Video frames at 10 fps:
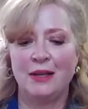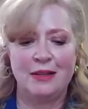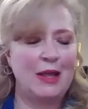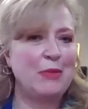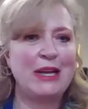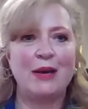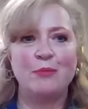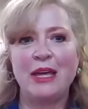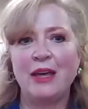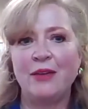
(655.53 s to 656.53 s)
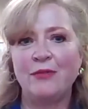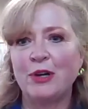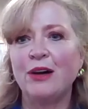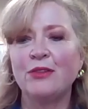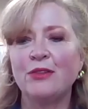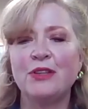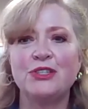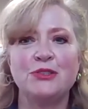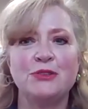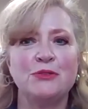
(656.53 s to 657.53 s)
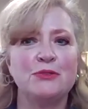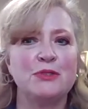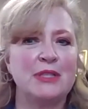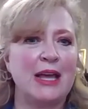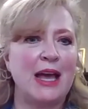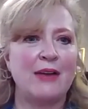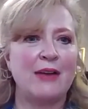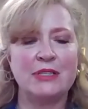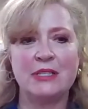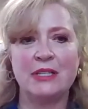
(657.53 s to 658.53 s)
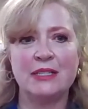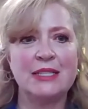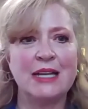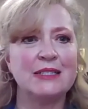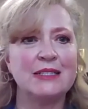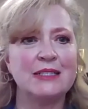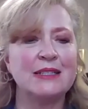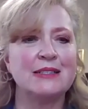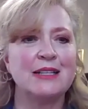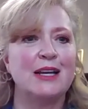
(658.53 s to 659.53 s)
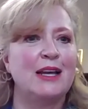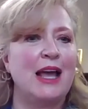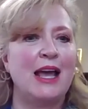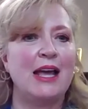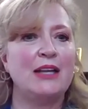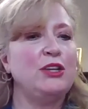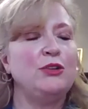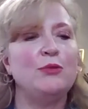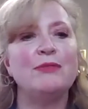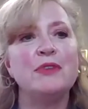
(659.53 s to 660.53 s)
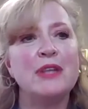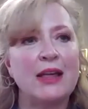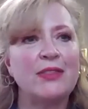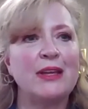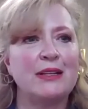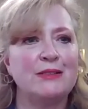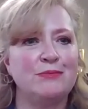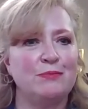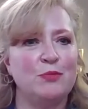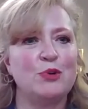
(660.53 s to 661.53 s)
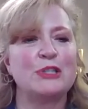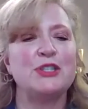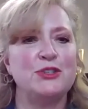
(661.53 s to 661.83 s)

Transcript: they might have behavioral health issues, they haven't seen a dentist, and you have nothing more to